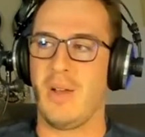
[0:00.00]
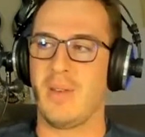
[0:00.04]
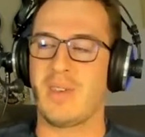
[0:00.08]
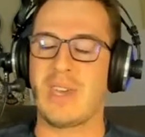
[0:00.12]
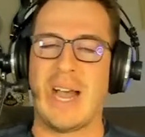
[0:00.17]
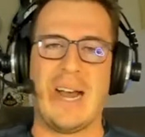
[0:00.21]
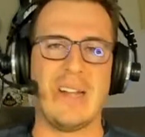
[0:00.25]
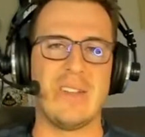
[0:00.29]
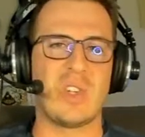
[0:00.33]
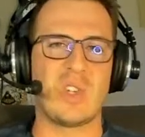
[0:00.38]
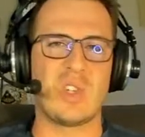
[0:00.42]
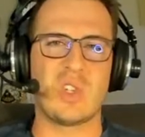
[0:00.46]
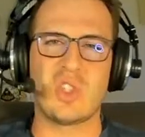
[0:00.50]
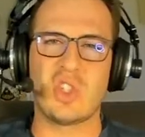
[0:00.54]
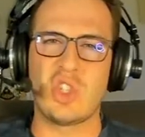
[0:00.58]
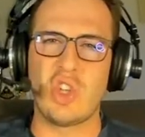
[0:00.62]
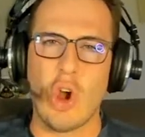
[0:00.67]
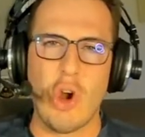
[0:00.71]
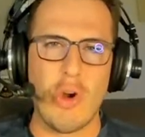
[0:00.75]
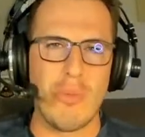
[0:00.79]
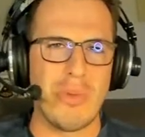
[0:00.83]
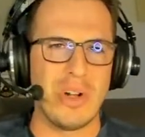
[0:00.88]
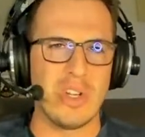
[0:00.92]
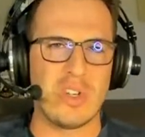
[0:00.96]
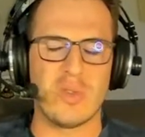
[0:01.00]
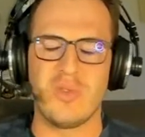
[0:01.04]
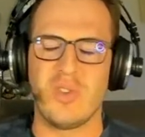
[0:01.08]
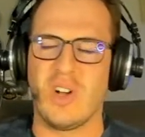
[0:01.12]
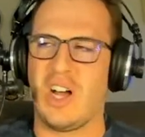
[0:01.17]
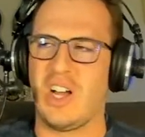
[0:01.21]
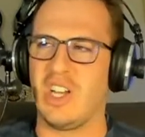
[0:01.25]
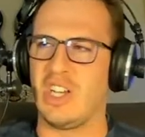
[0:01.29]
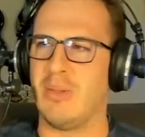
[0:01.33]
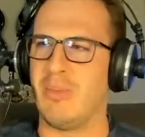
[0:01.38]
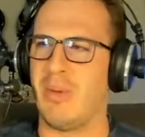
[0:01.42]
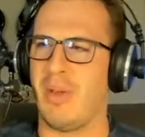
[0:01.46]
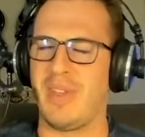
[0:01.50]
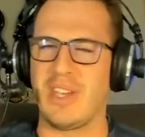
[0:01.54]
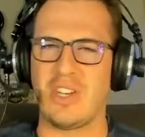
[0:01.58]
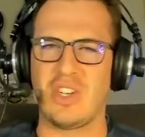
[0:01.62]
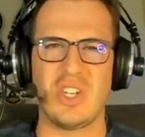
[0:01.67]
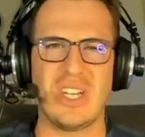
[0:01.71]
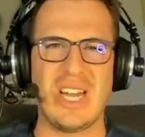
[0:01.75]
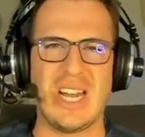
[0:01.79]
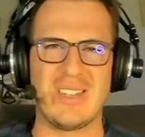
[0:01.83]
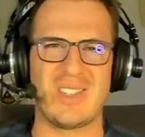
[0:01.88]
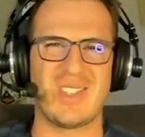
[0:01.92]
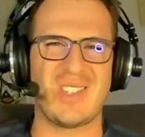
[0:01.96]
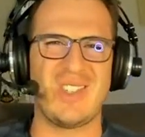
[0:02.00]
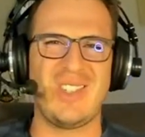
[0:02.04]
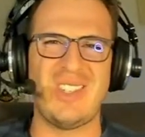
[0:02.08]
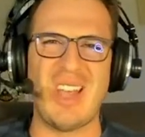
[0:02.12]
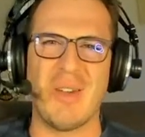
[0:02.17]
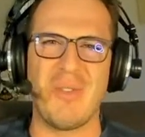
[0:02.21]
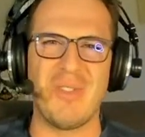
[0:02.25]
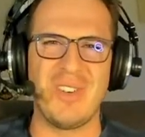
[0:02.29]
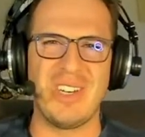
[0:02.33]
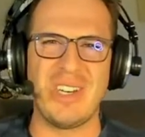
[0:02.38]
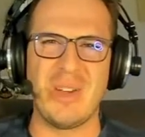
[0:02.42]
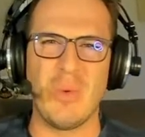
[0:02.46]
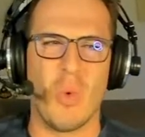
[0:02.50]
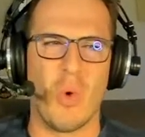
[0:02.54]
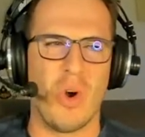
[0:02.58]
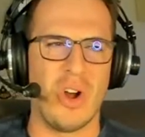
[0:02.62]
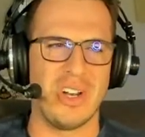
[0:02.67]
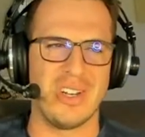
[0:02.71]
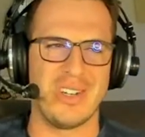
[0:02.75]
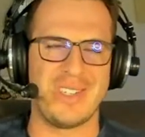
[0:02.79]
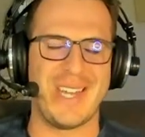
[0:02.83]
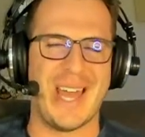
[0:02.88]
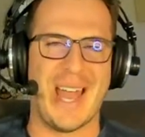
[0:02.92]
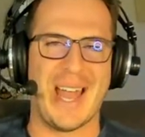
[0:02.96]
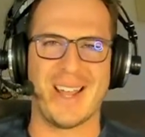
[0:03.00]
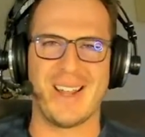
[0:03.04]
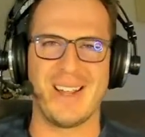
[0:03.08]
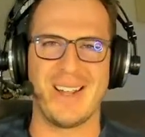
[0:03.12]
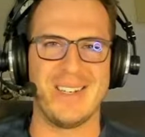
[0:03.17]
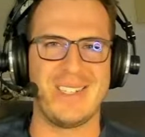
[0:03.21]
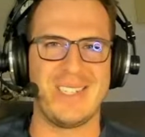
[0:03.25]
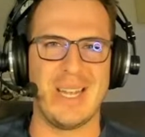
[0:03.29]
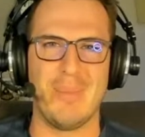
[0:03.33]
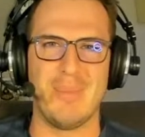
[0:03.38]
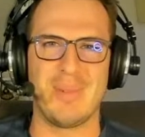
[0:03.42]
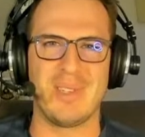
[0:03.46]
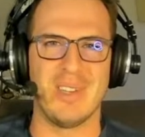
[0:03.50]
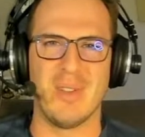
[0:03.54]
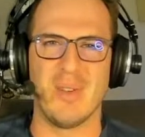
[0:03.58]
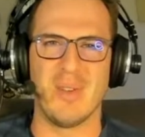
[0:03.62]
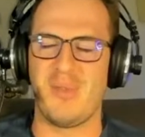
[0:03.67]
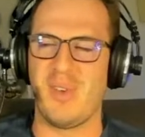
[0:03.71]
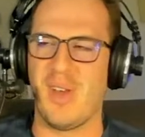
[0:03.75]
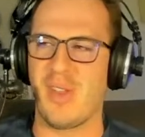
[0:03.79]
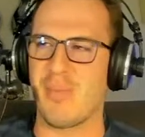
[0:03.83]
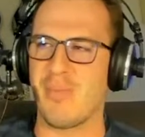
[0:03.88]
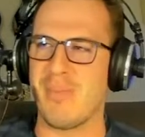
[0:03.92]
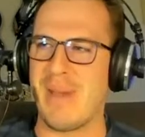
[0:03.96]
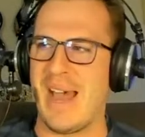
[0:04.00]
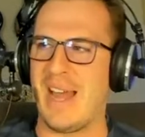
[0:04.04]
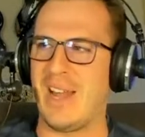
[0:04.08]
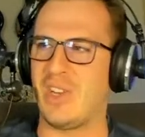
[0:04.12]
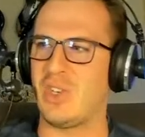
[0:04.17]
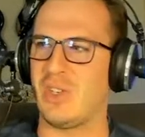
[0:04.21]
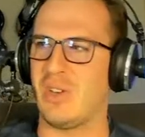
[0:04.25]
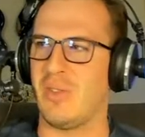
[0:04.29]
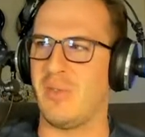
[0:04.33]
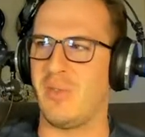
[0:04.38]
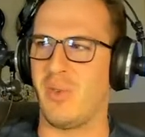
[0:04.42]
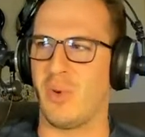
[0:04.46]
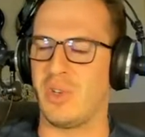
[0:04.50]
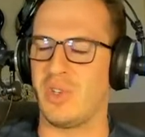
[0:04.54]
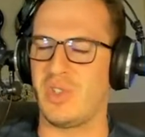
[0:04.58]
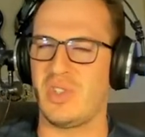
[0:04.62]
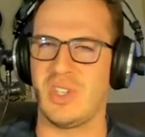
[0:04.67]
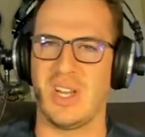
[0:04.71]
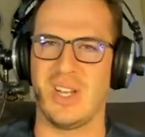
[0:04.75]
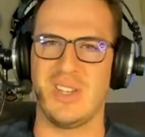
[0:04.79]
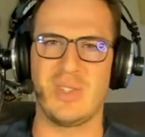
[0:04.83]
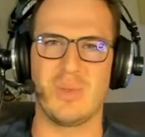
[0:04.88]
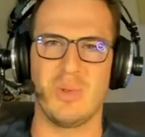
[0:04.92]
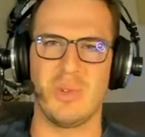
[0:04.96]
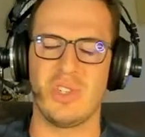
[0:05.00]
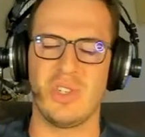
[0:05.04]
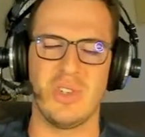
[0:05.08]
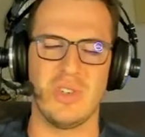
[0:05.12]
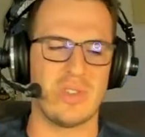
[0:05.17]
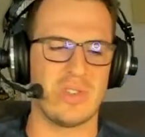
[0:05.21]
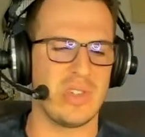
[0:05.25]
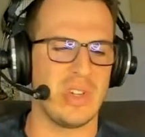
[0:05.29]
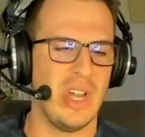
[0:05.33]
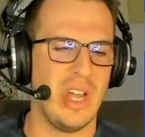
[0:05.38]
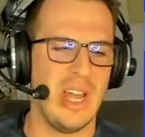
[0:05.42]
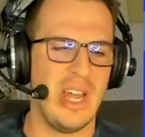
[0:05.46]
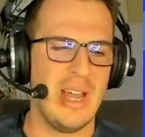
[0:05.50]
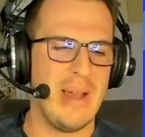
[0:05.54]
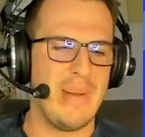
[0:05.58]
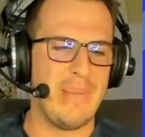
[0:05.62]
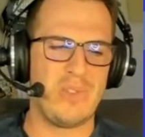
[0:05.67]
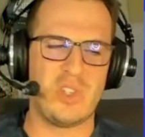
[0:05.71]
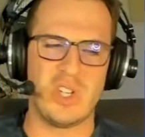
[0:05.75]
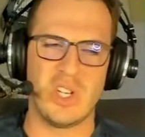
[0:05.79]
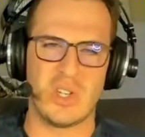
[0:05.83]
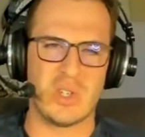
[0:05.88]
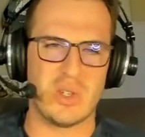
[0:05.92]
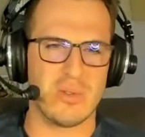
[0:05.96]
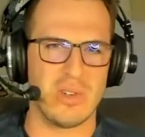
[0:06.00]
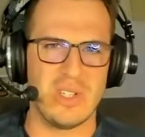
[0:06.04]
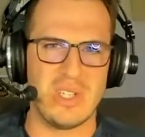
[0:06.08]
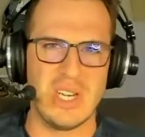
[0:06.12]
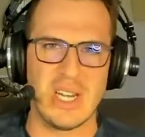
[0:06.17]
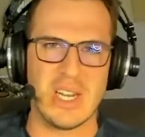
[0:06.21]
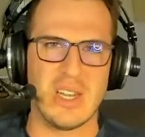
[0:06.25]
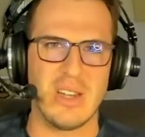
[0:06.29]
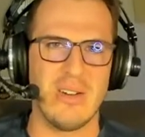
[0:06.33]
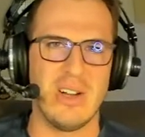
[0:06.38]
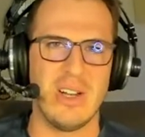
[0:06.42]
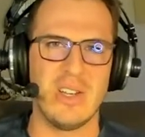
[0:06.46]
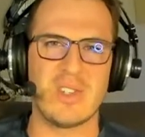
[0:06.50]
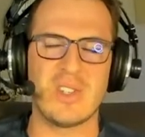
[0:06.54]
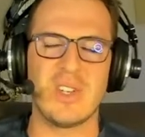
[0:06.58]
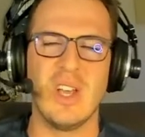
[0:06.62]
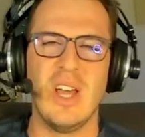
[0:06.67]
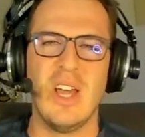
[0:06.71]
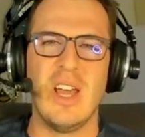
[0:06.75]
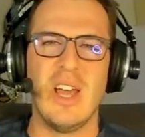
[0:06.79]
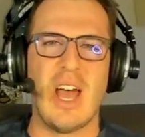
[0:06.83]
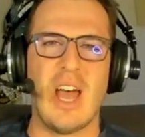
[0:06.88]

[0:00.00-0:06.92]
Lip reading: Got so much volume. I think she got 71 attacking attempts in the 5th match in 4 sets, which is just ridiculous.